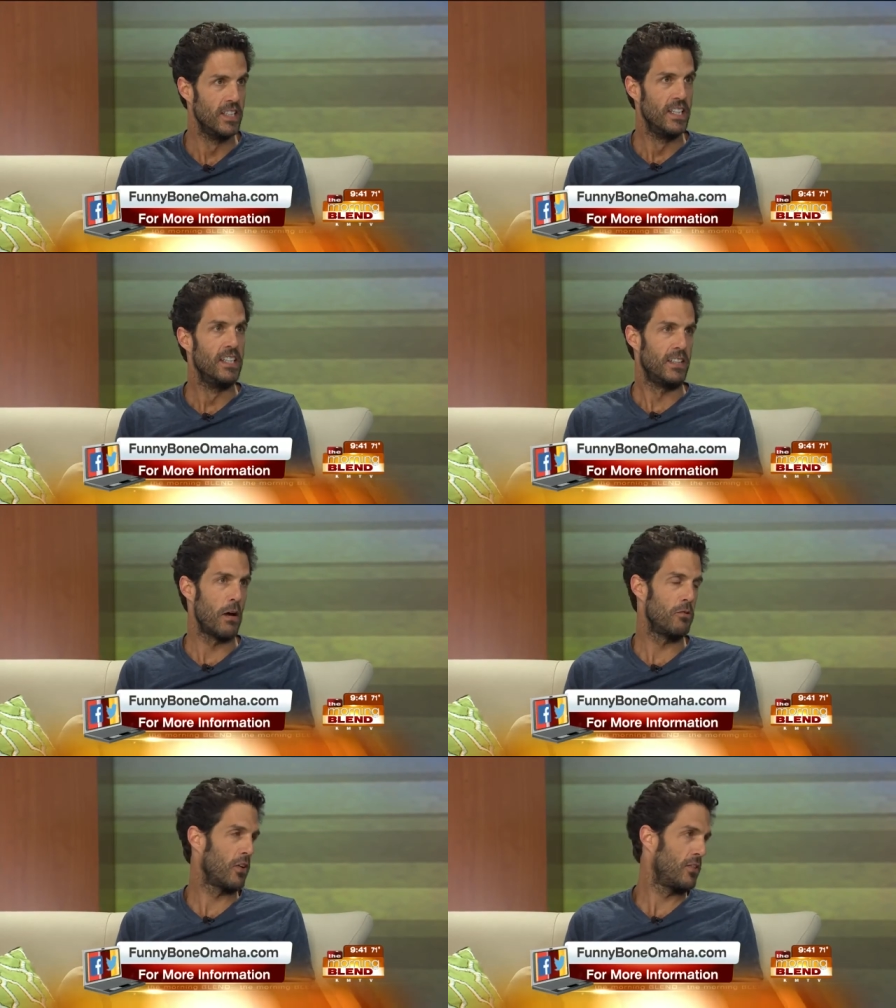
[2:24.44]
Yeah. That
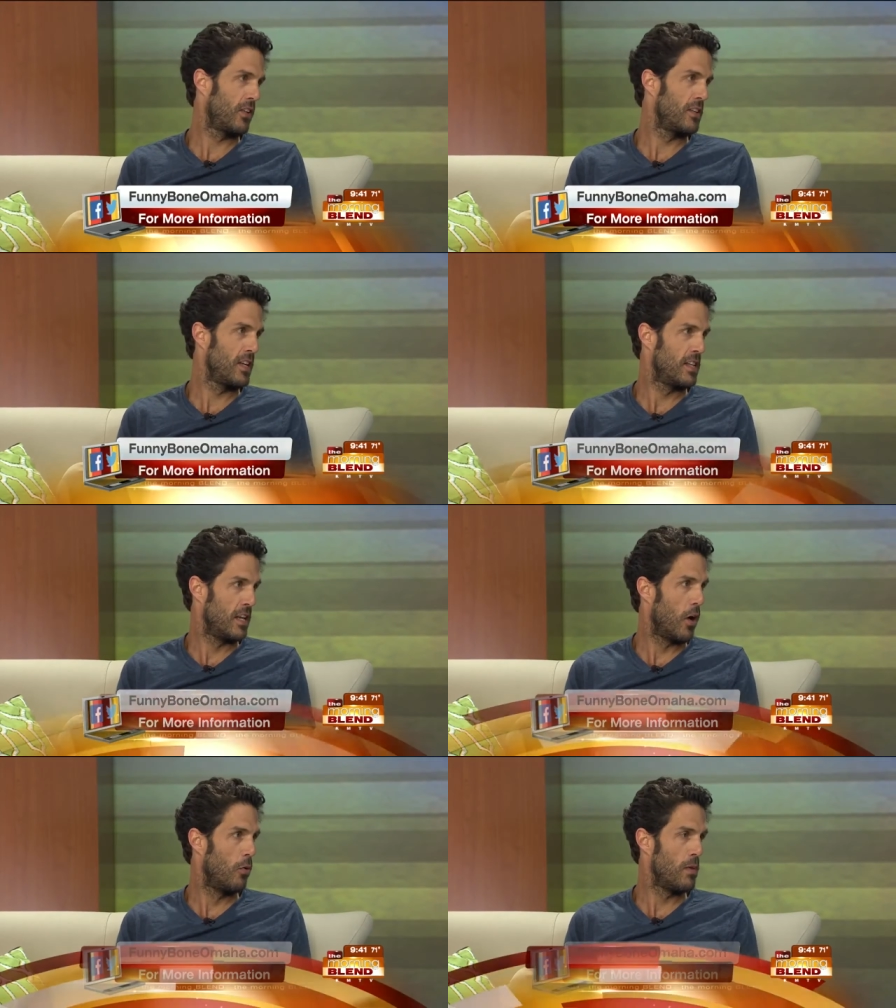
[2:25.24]
was our Sunday uh -huh.
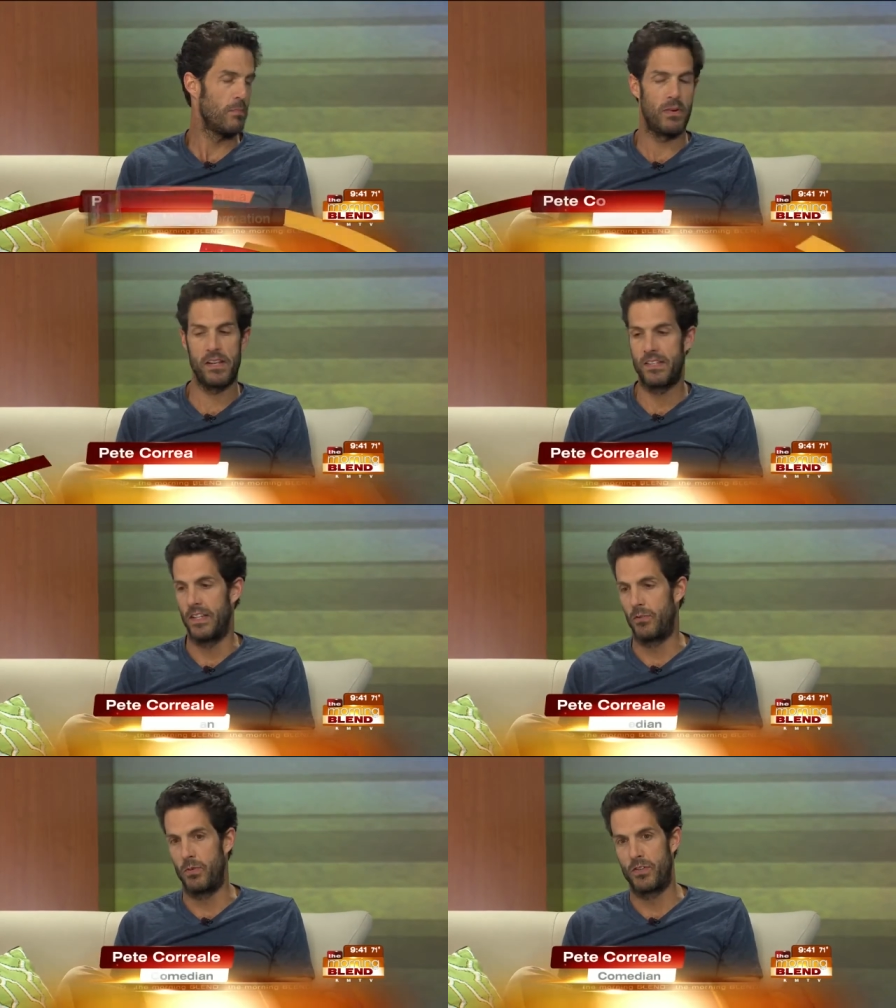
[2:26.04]
dinner, homemade
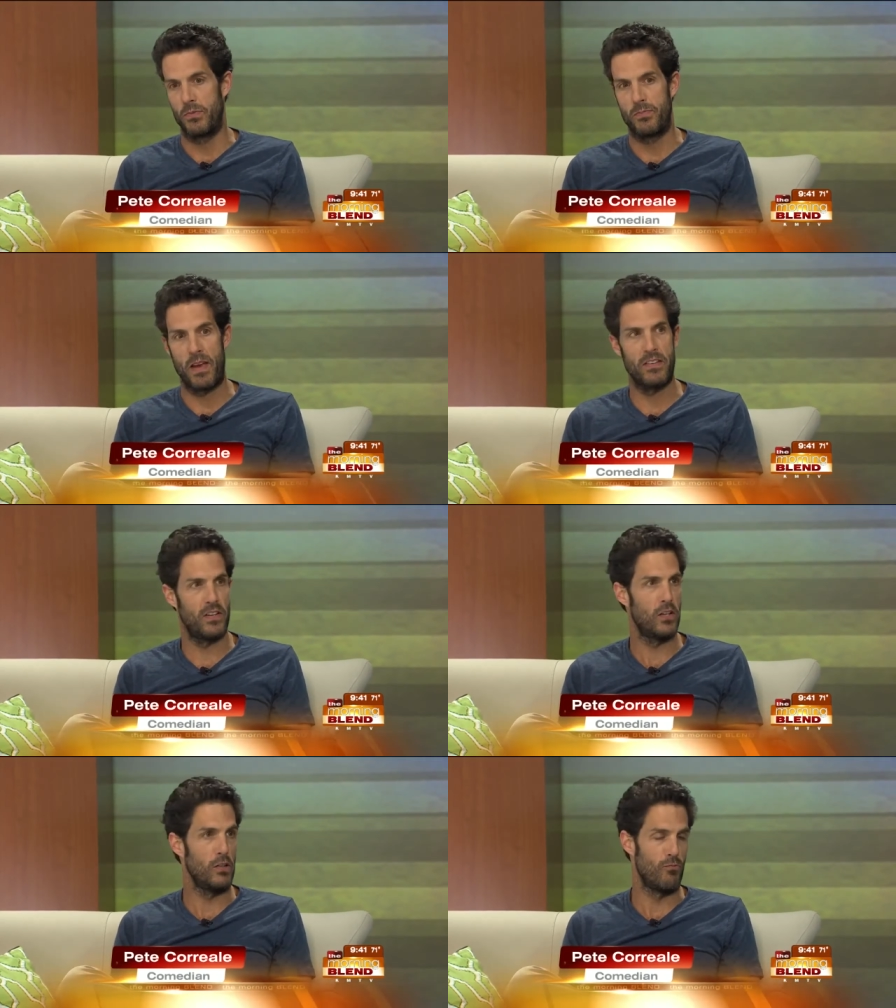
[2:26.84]
pizzas, which was
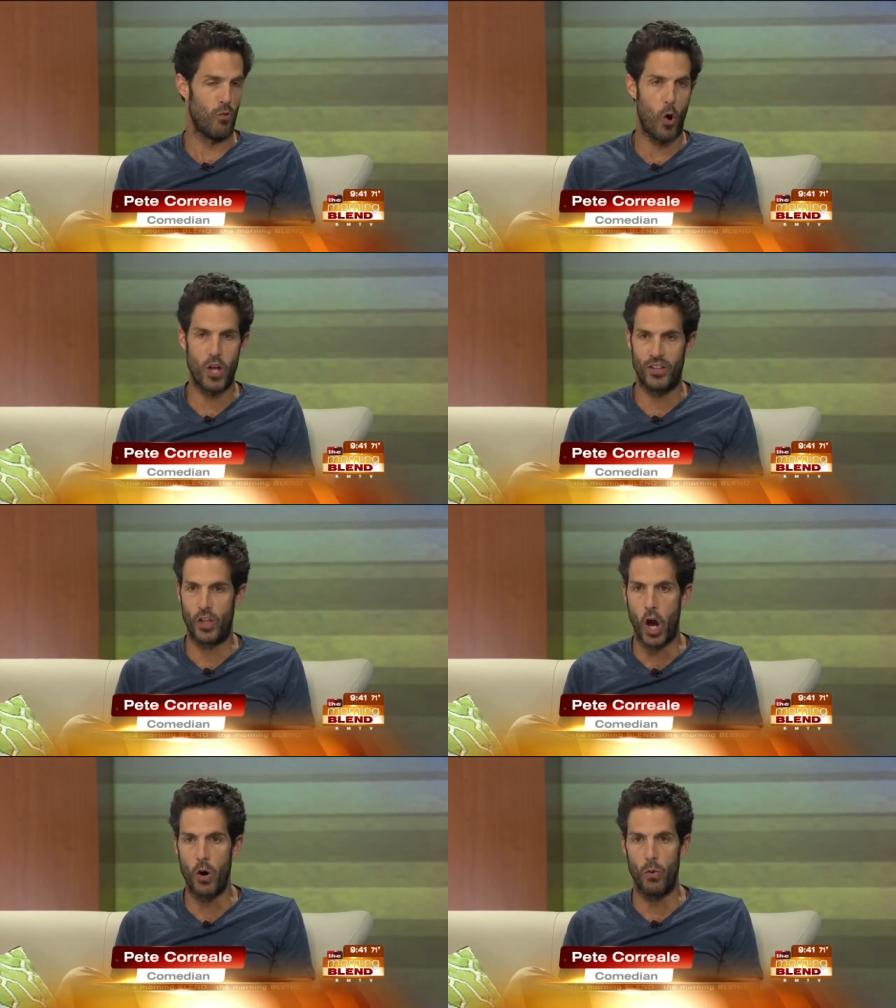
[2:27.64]
basically raw
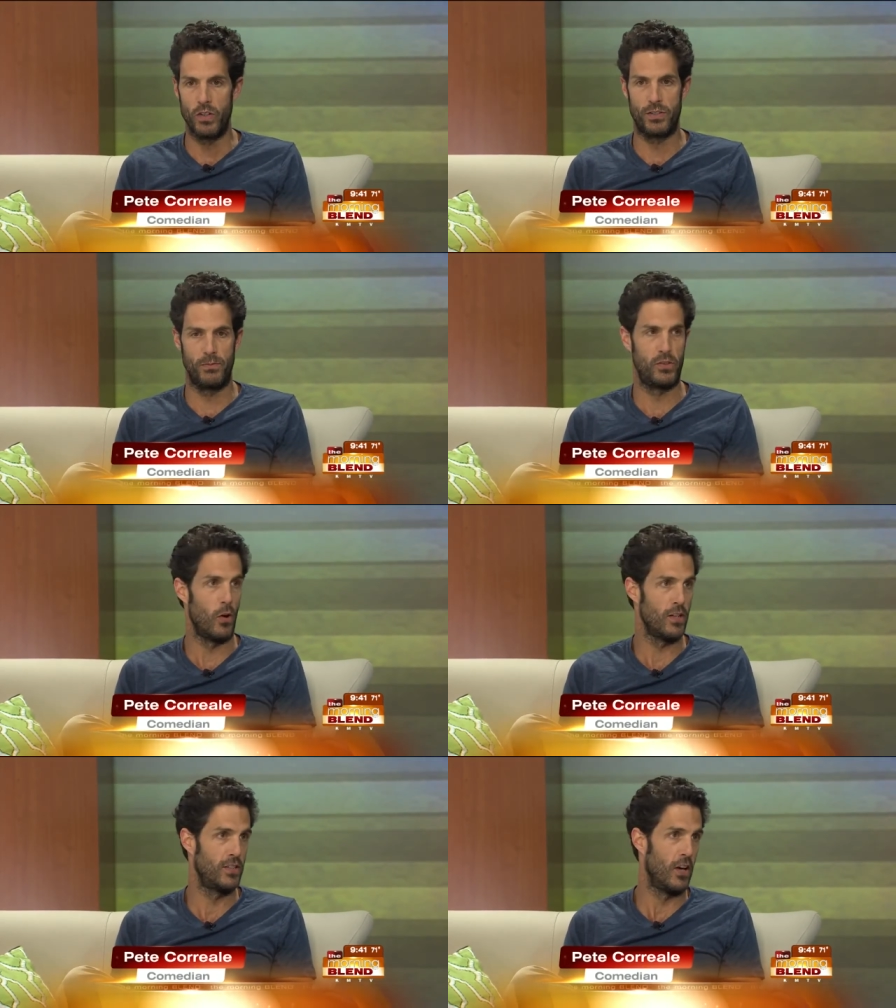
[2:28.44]
dough with some
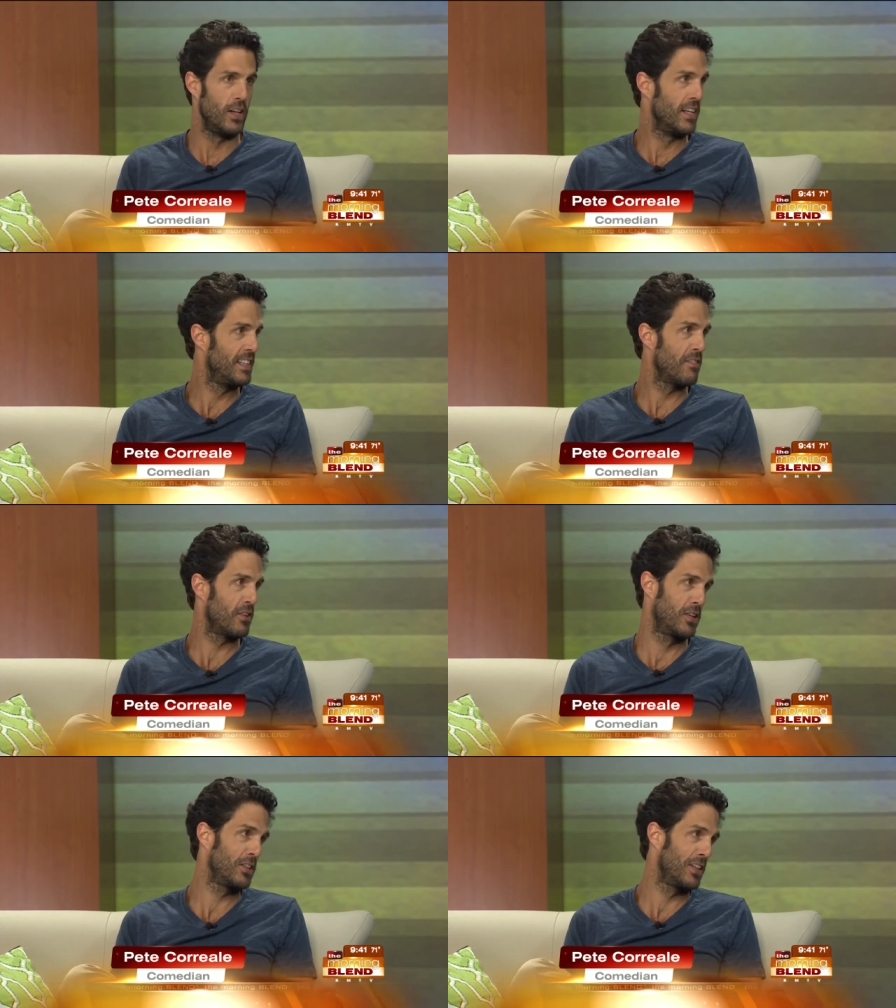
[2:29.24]
sauce on it. uh -huh. Never
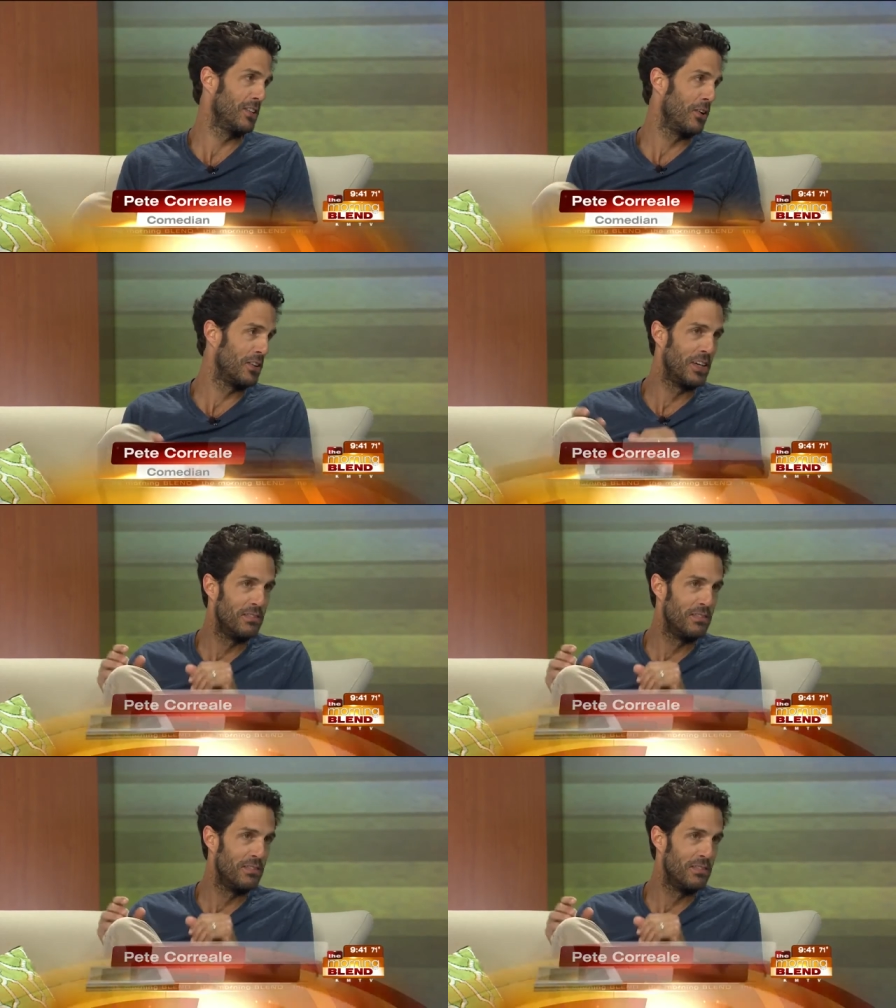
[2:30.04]
uh-huh. cooked it long enough.